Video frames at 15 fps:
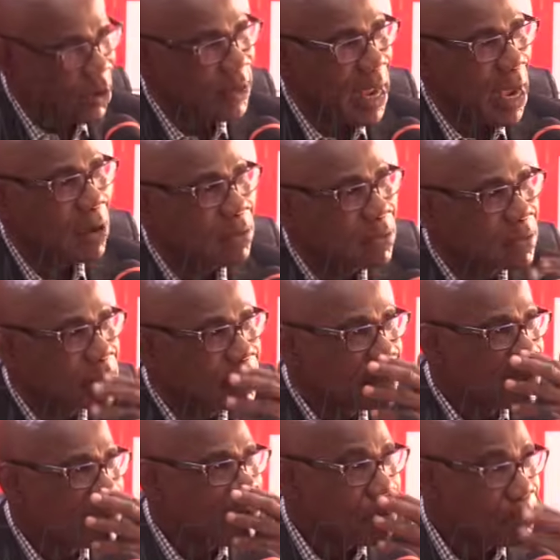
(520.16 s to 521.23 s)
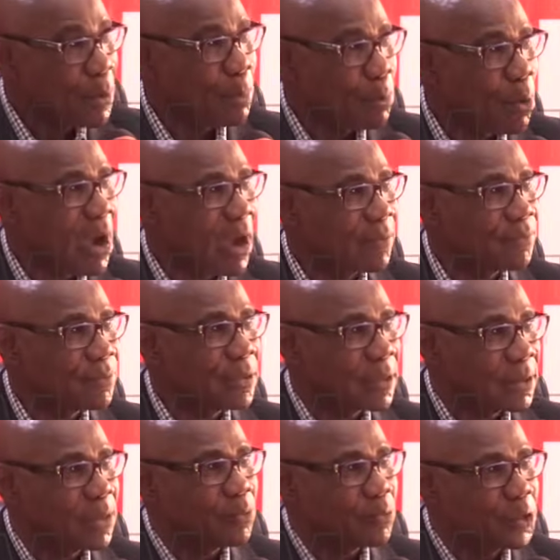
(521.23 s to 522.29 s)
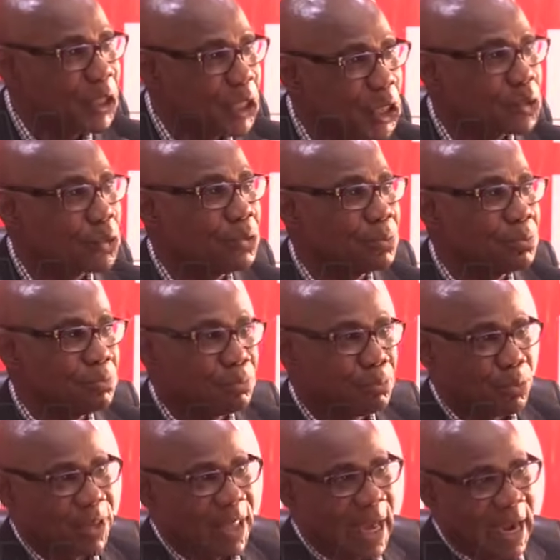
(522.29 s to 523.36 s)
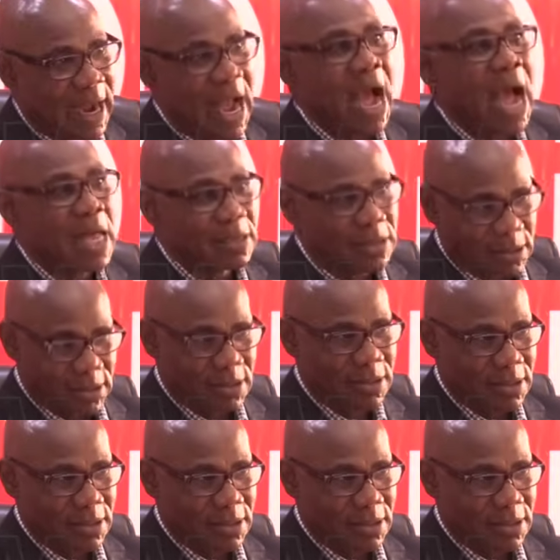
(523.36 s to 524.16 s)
now, they would need to put their cars